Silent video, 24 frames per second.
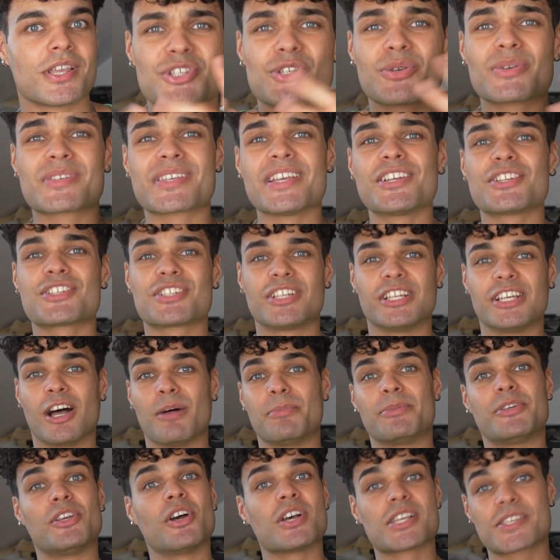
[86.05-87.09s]
So essentially, I'll
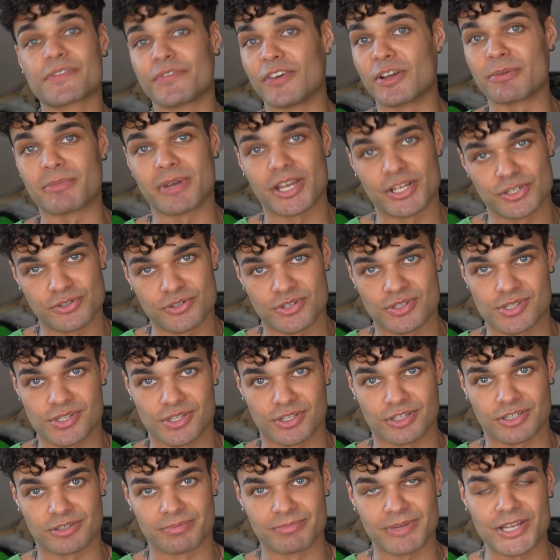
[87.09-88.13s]
be yassifying my entrance
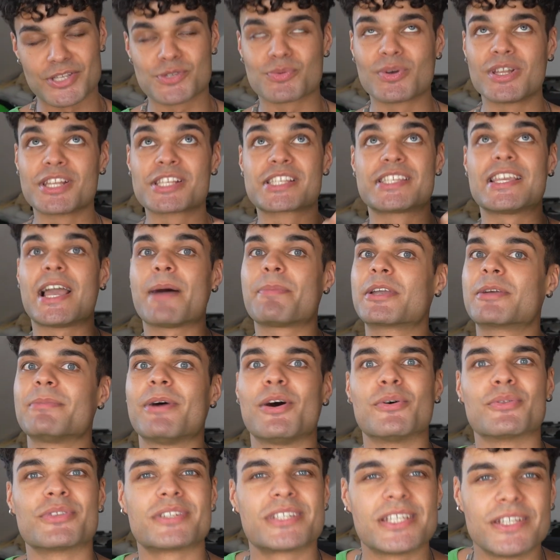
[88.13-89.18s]
look, as well as yapping about
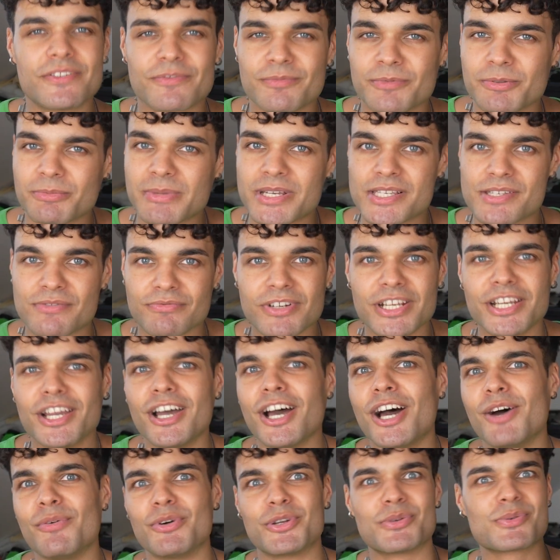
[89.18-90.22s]
all the tea from the
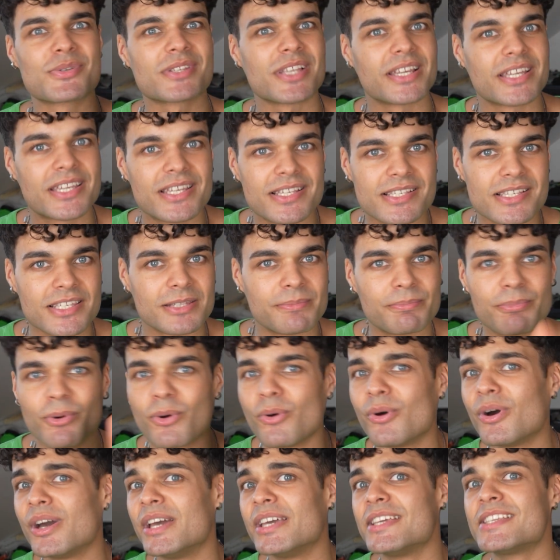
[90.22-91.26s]
Massaria, what it was like kissing the
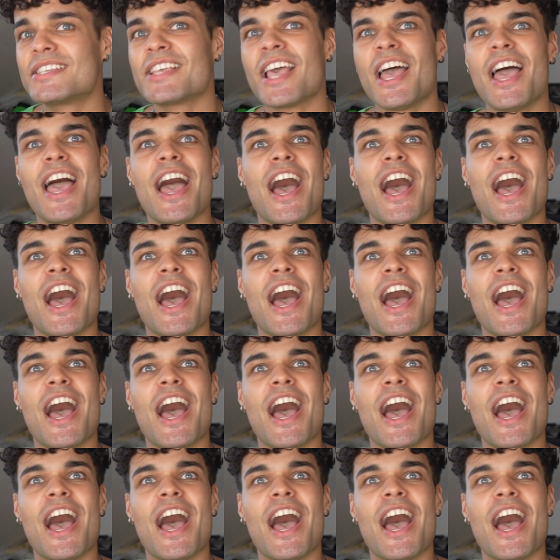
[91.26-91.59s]
boys,